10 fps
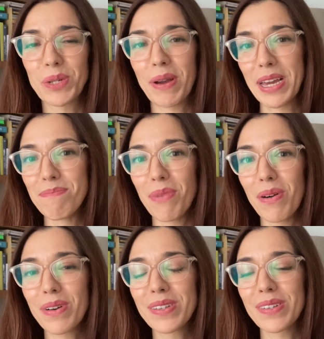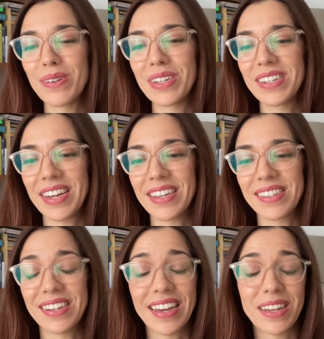my inbox on a
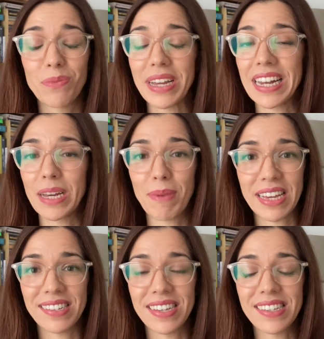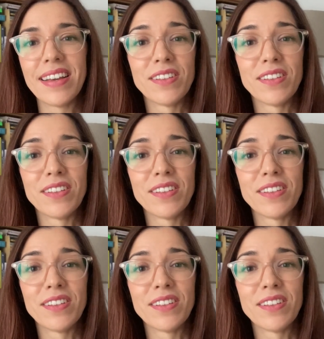day-to-day and weekly basis.